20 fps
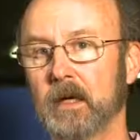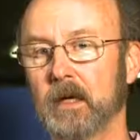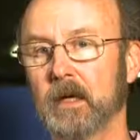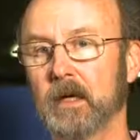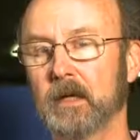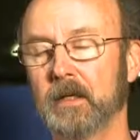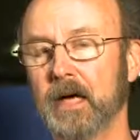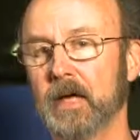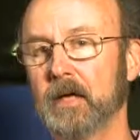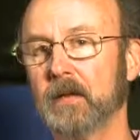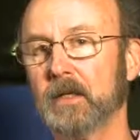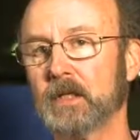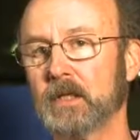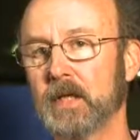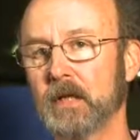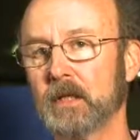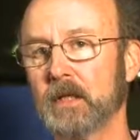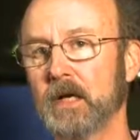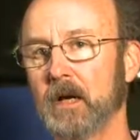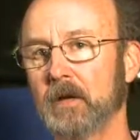not at the
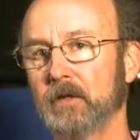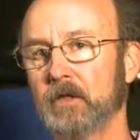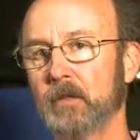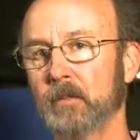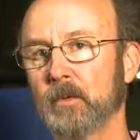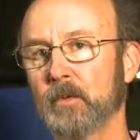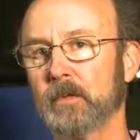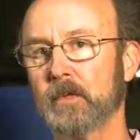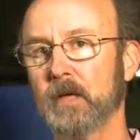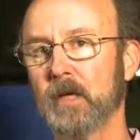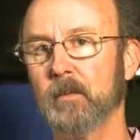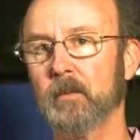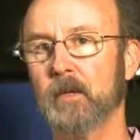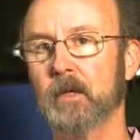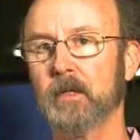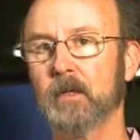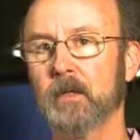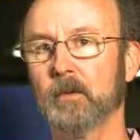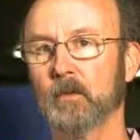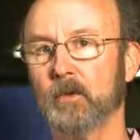technology per se,
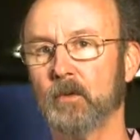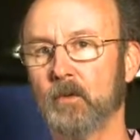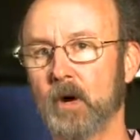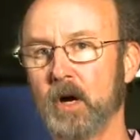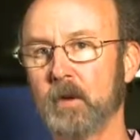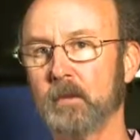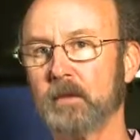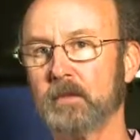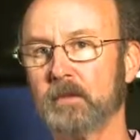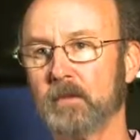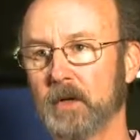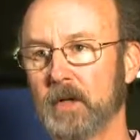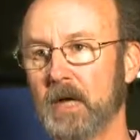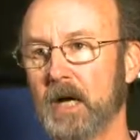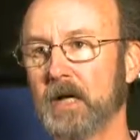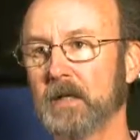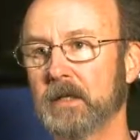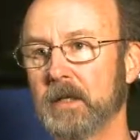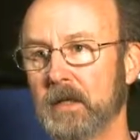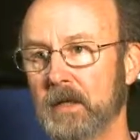but the requirements for
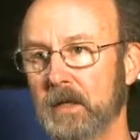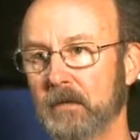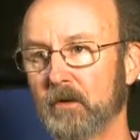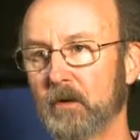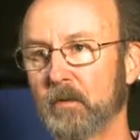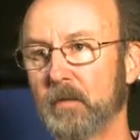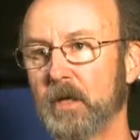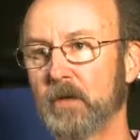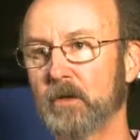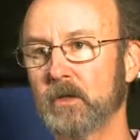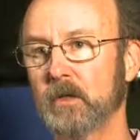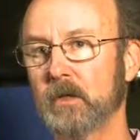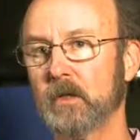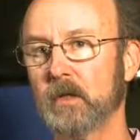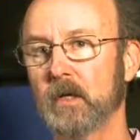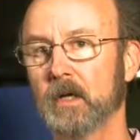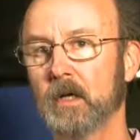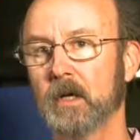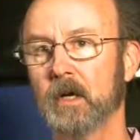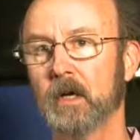content information,
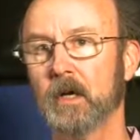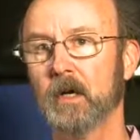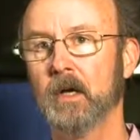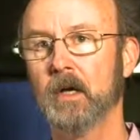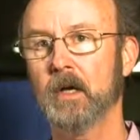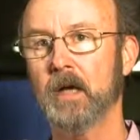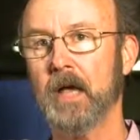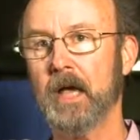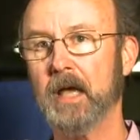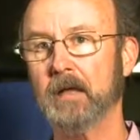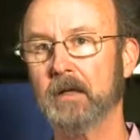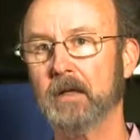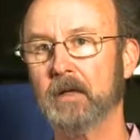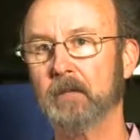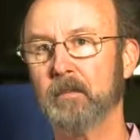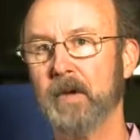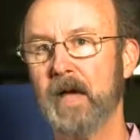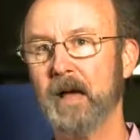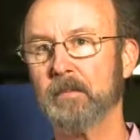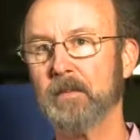and
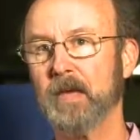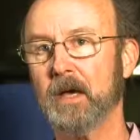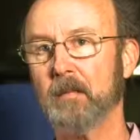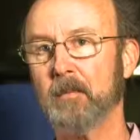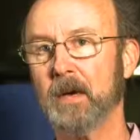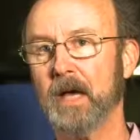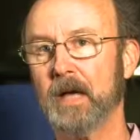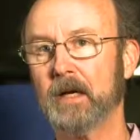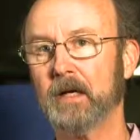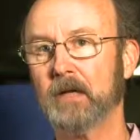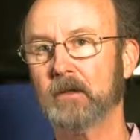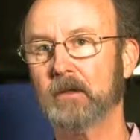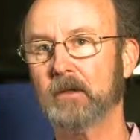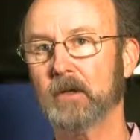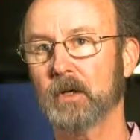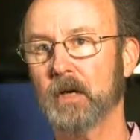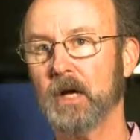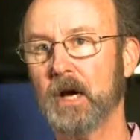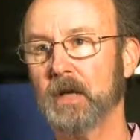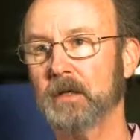then map that back
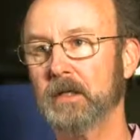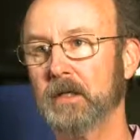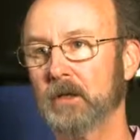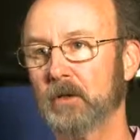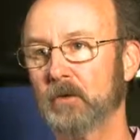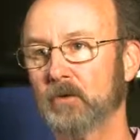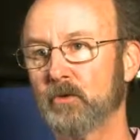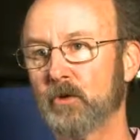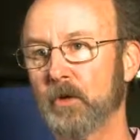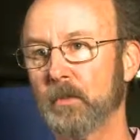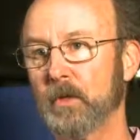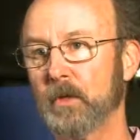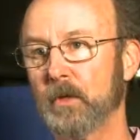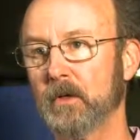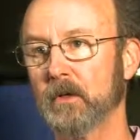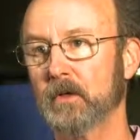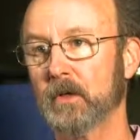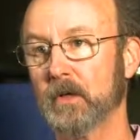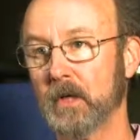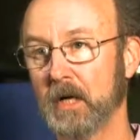into content
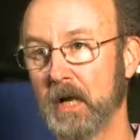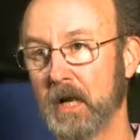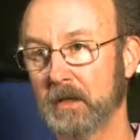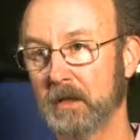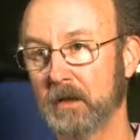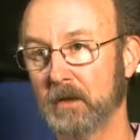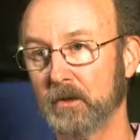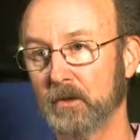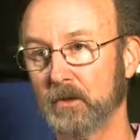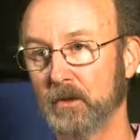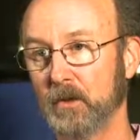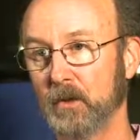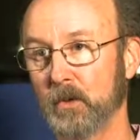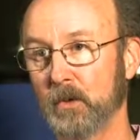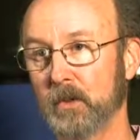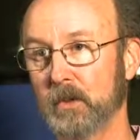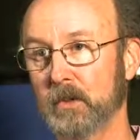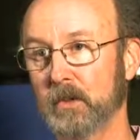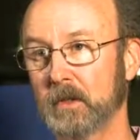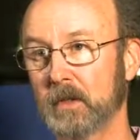contributors and content
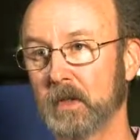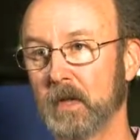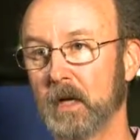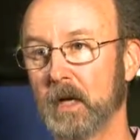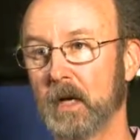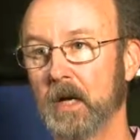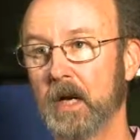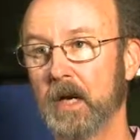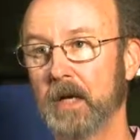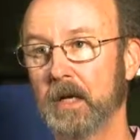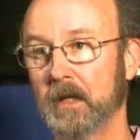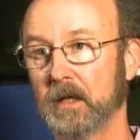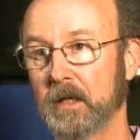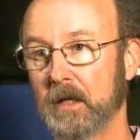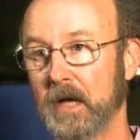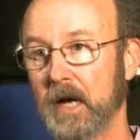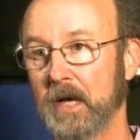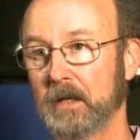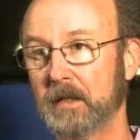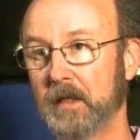stewards, and into
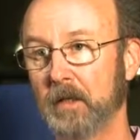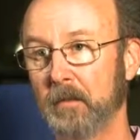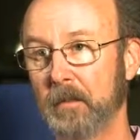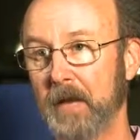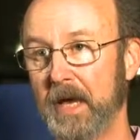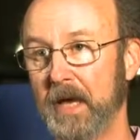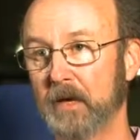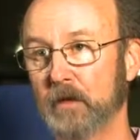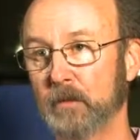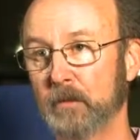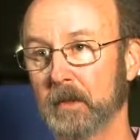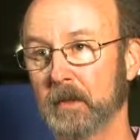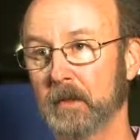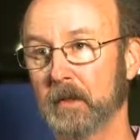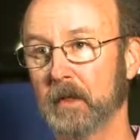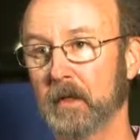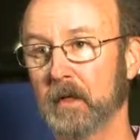content management,